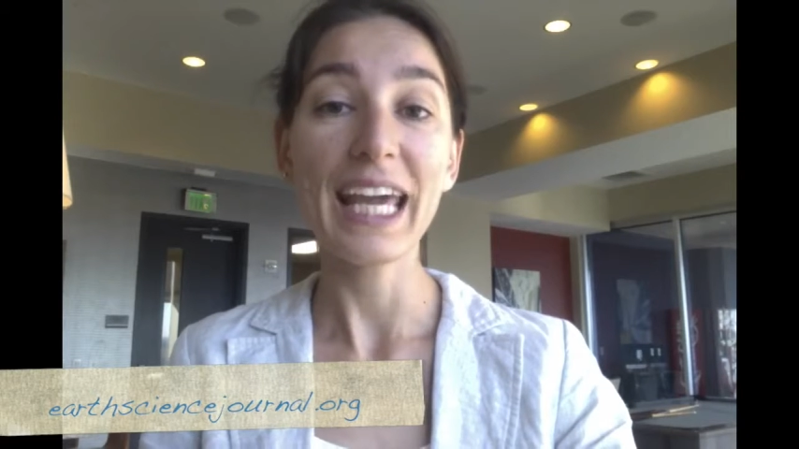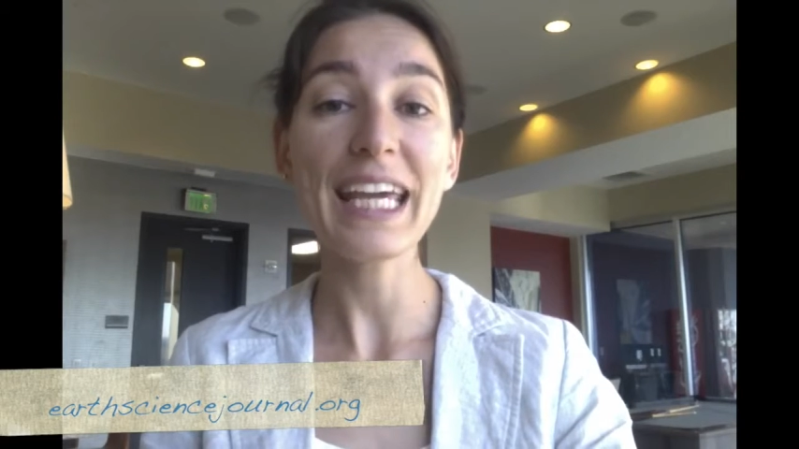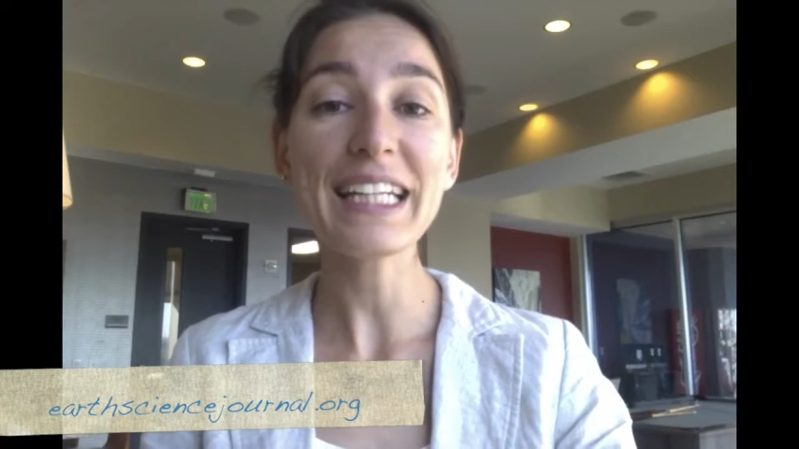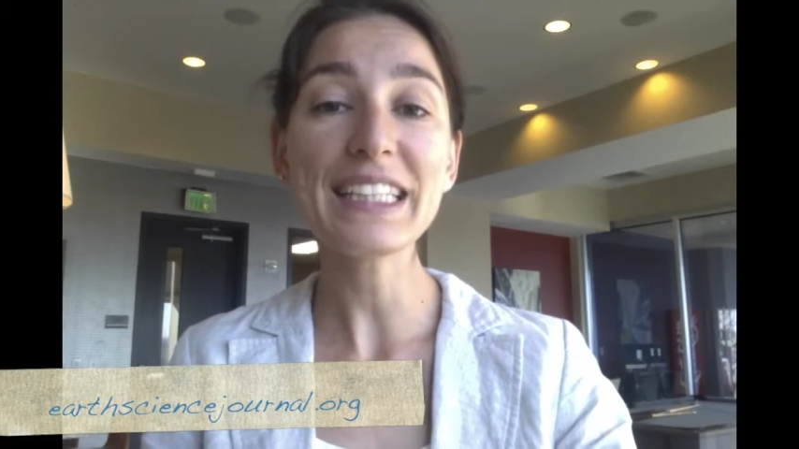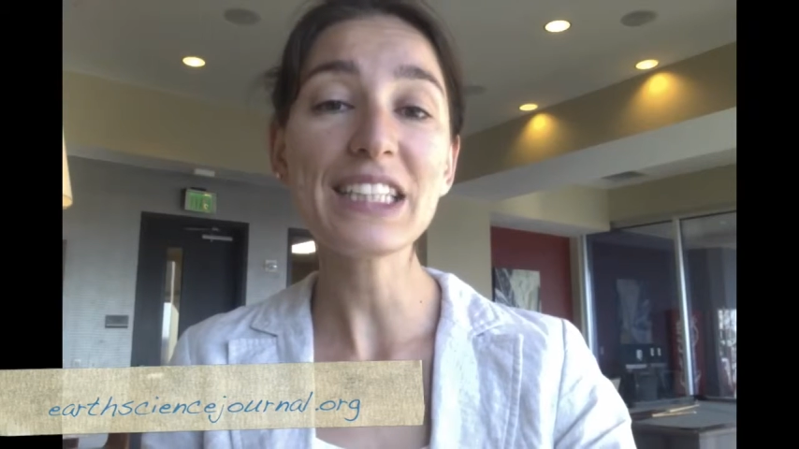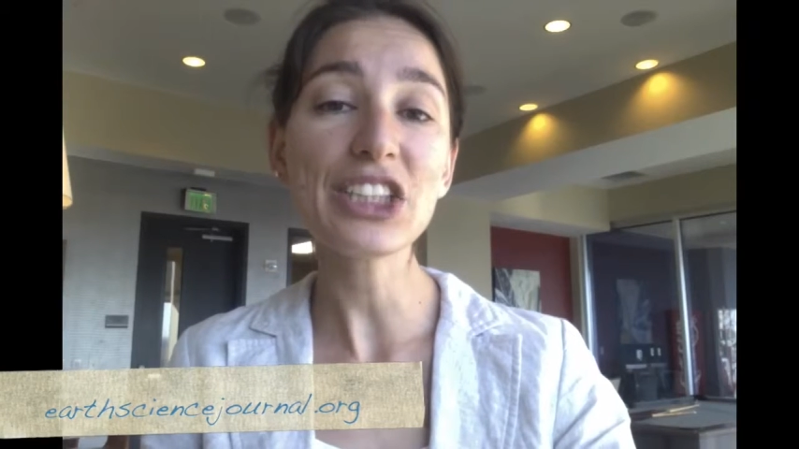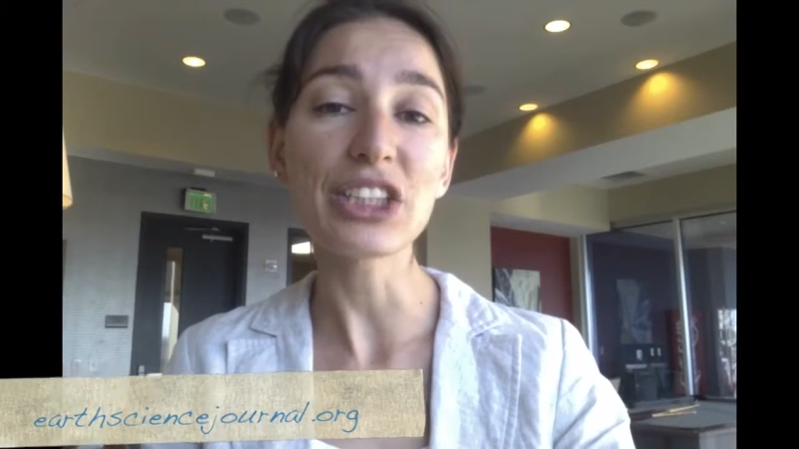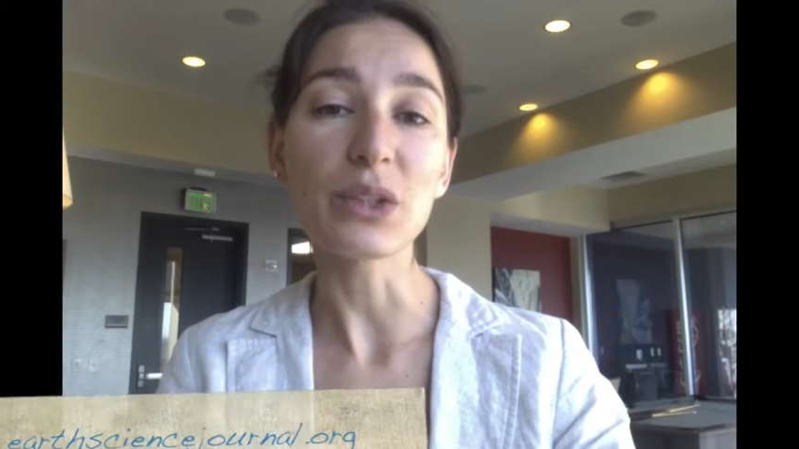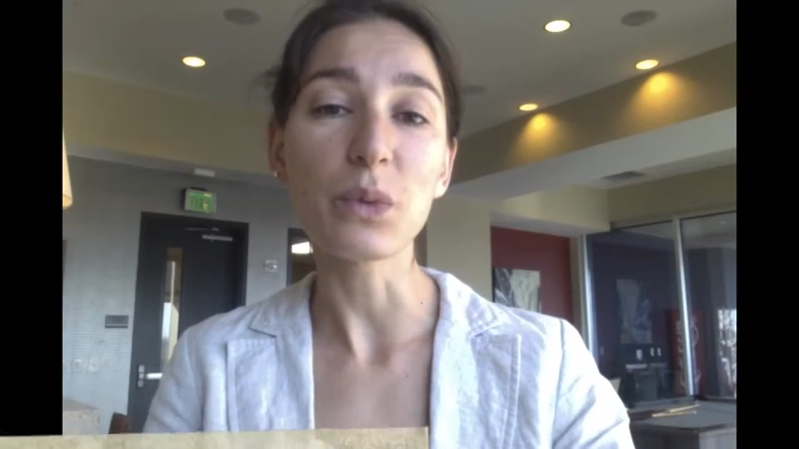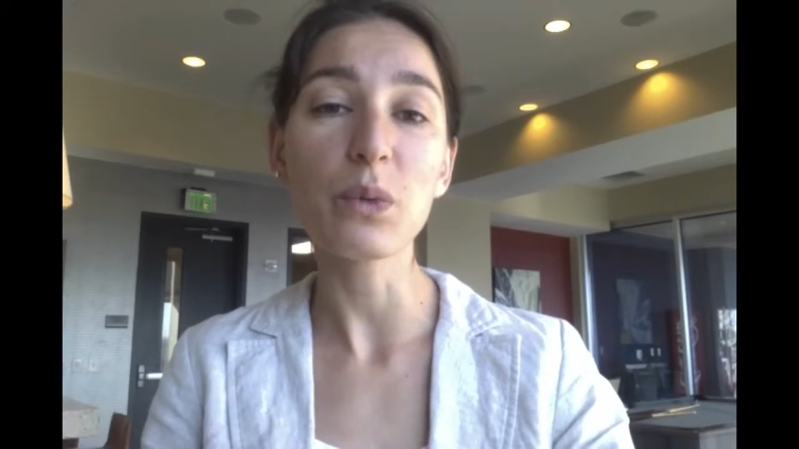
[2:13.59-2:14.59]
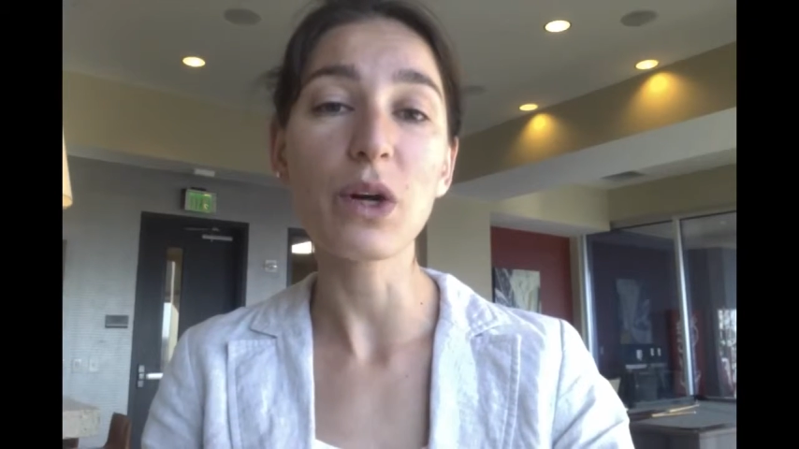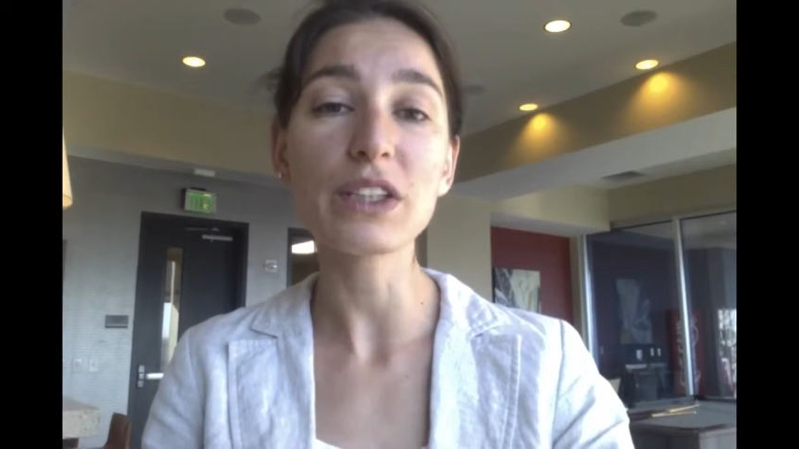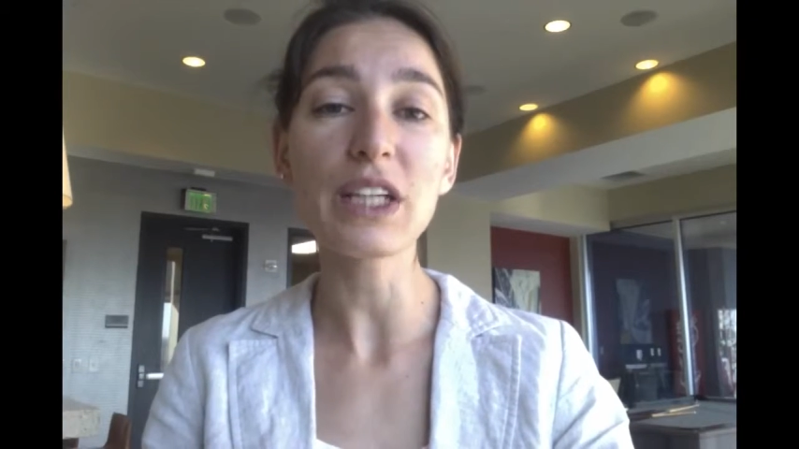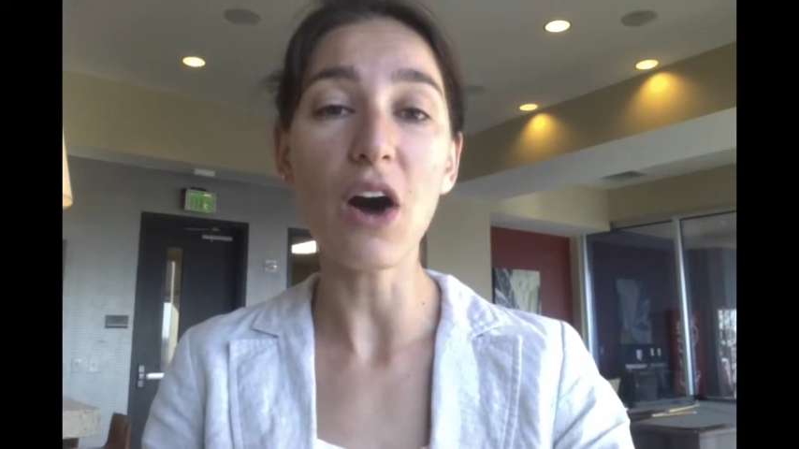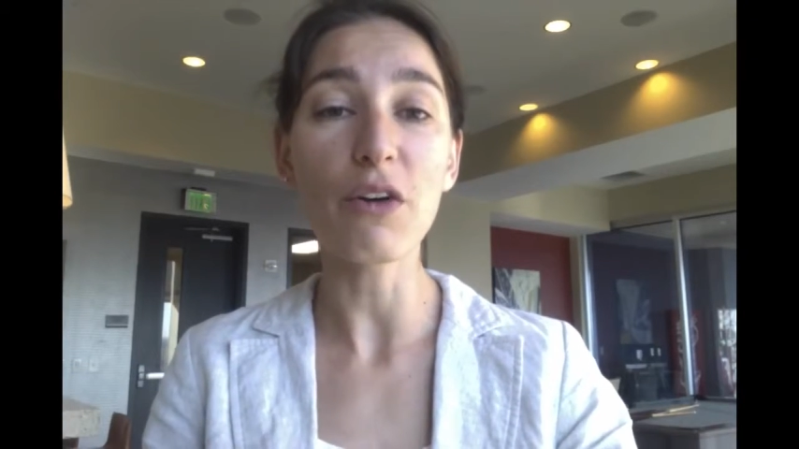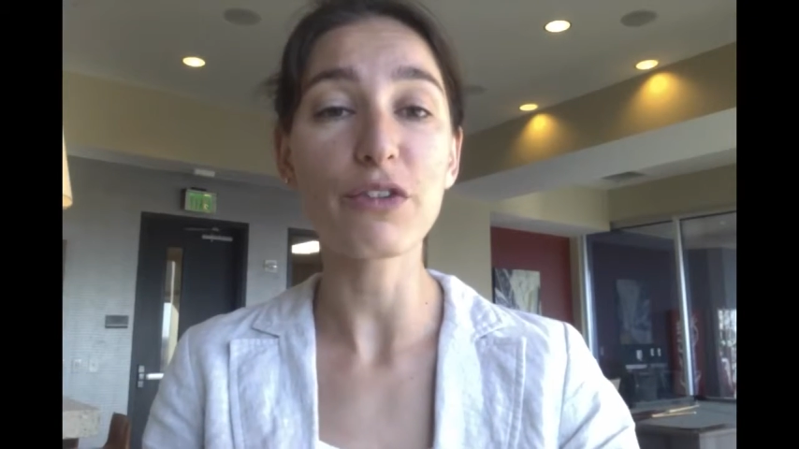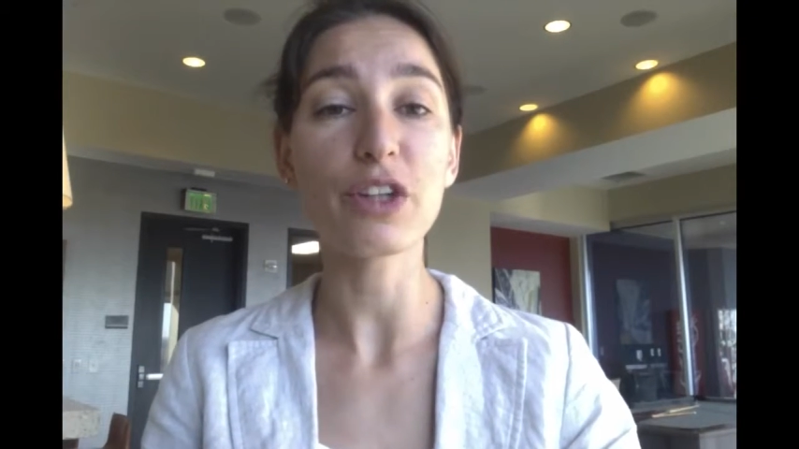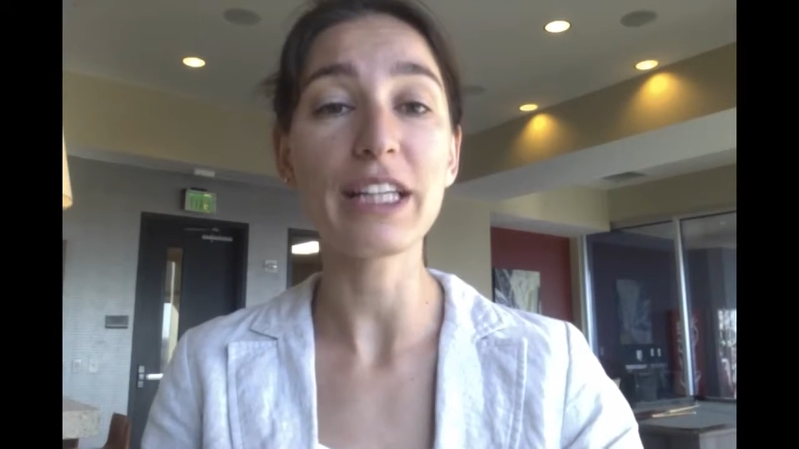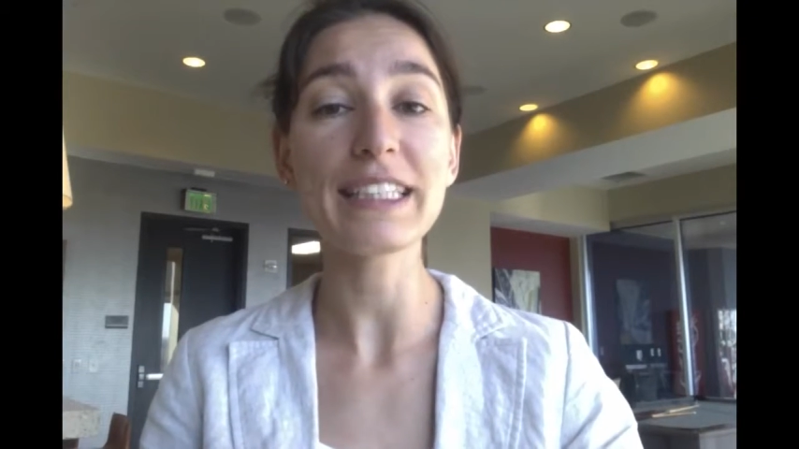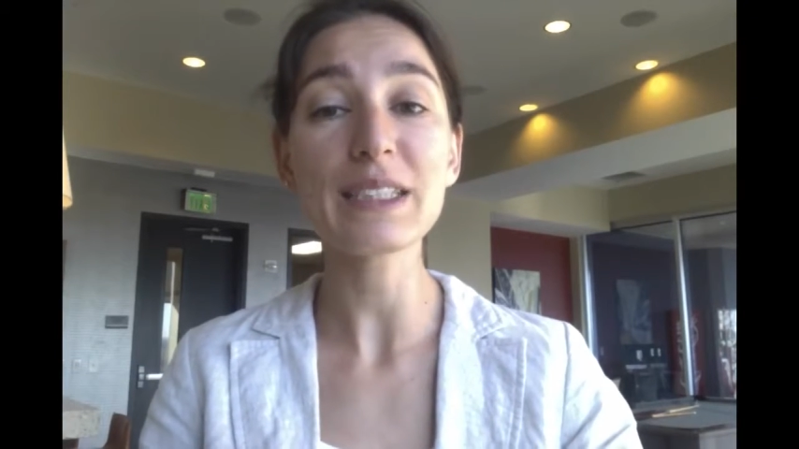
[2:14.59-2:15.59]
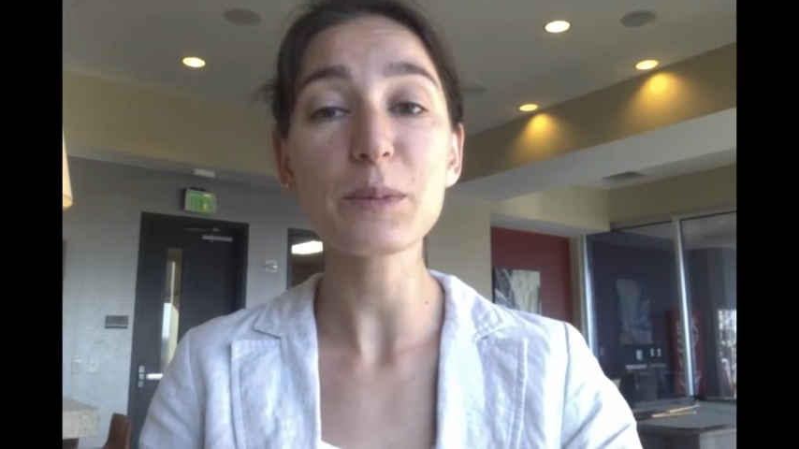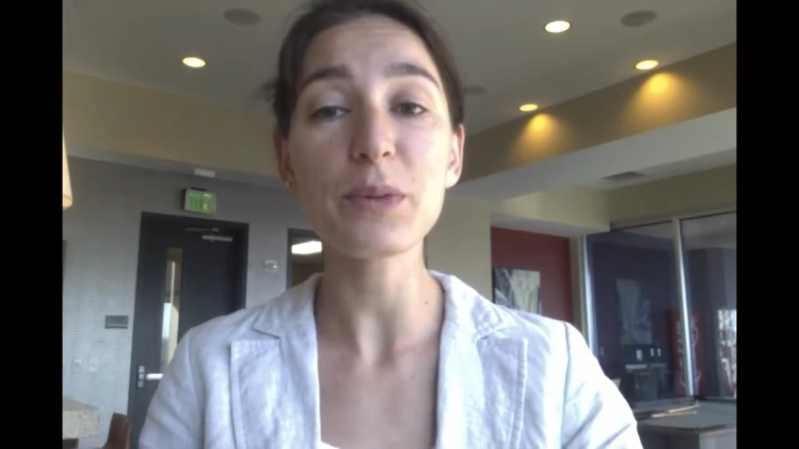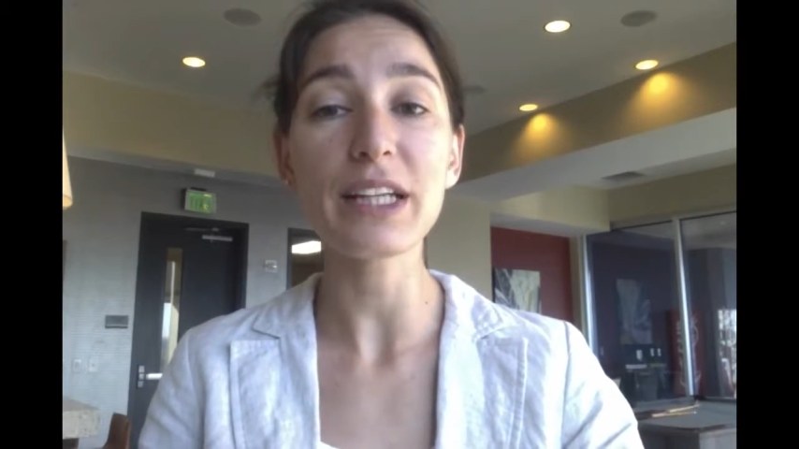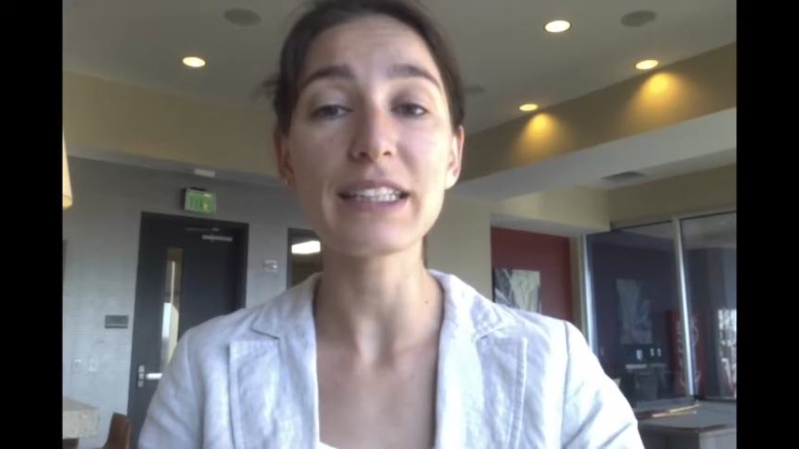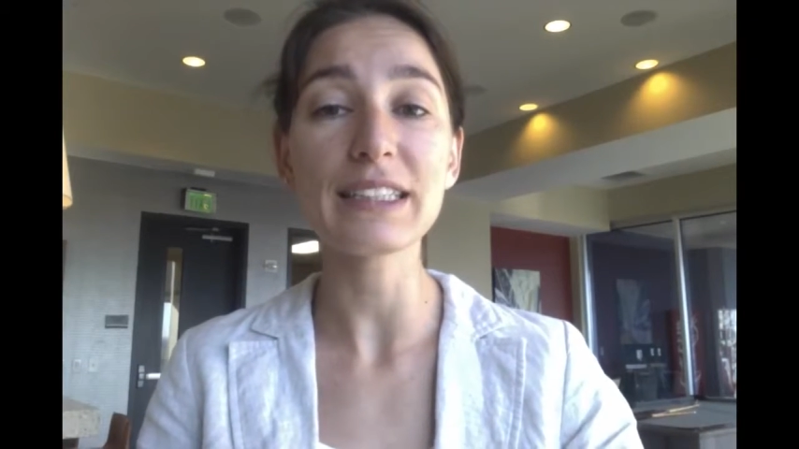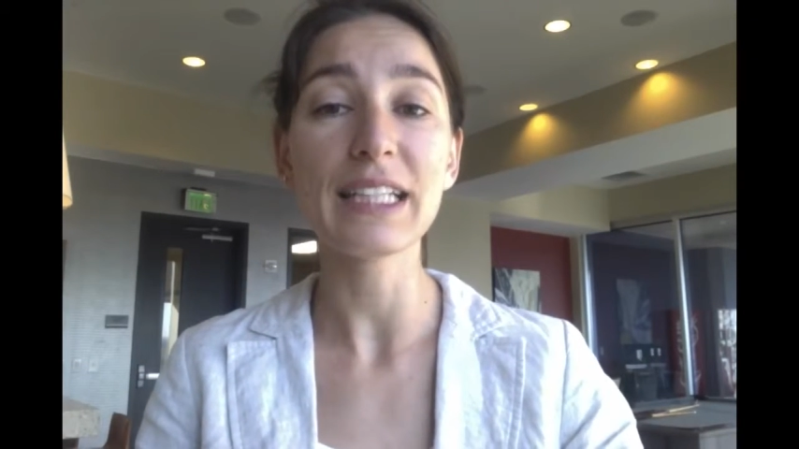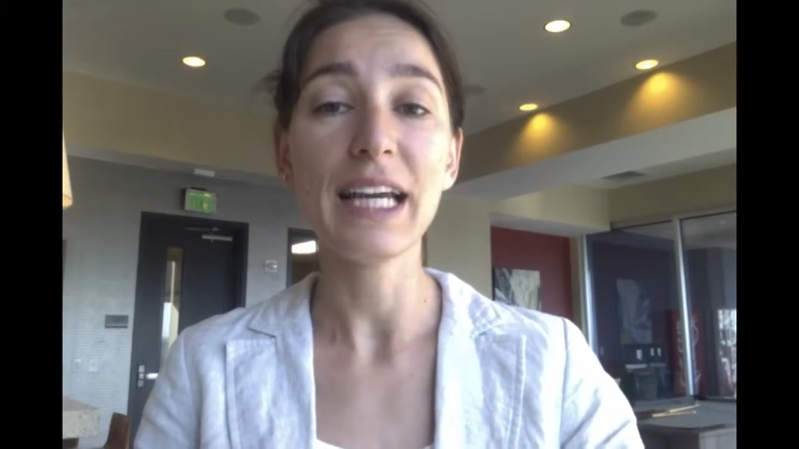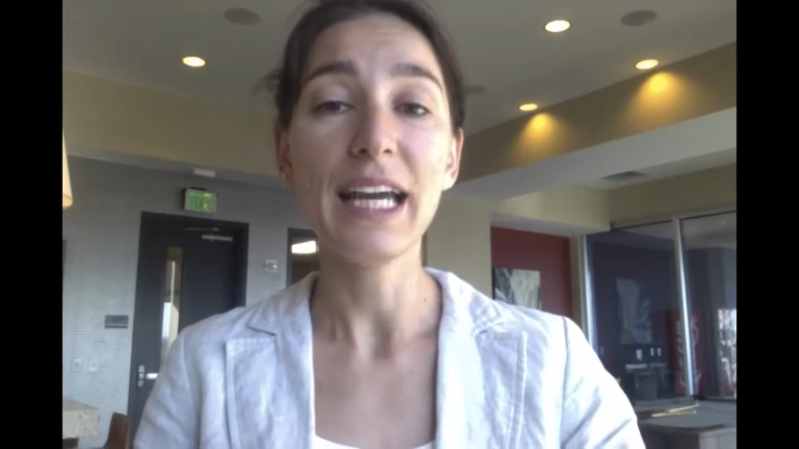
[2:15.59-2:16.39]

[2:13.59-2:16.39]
In addition, we want to offer lesson plans